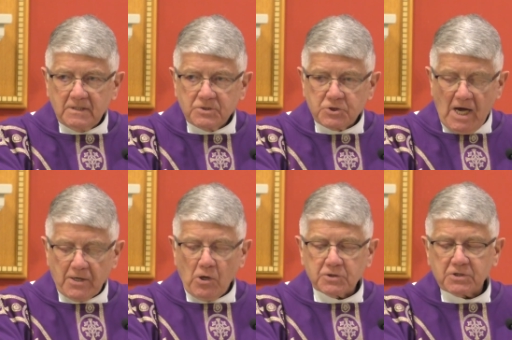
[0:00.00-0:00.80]
John
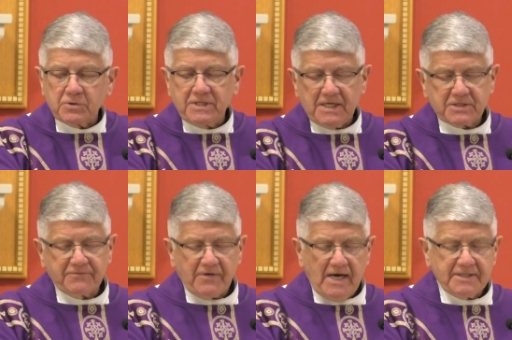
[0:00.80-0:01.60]
also
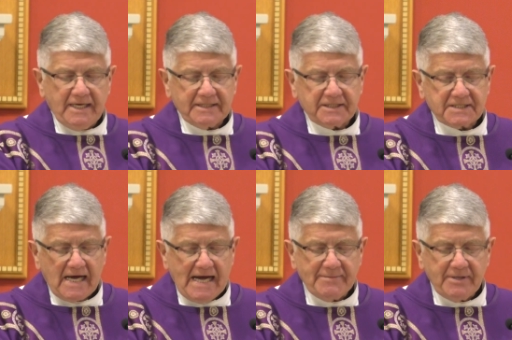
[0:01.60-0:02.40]
testified that at the
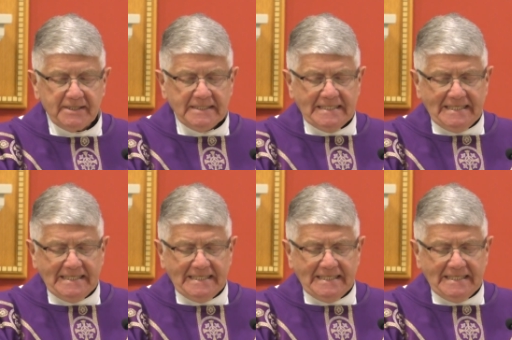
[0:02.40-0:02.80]
time that